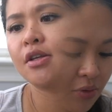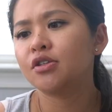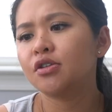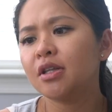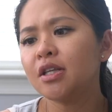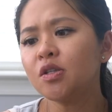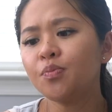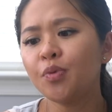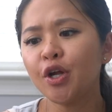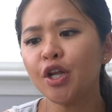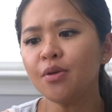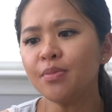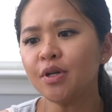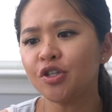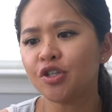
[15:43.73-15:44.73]
So that's pretty
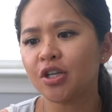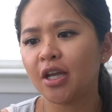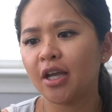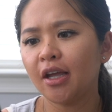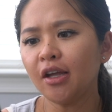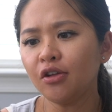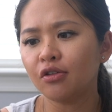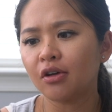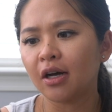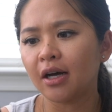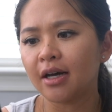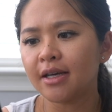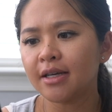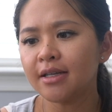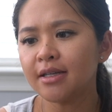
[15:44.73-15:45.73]
much it, you
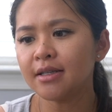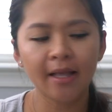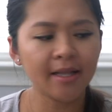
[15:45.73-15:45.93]
guys.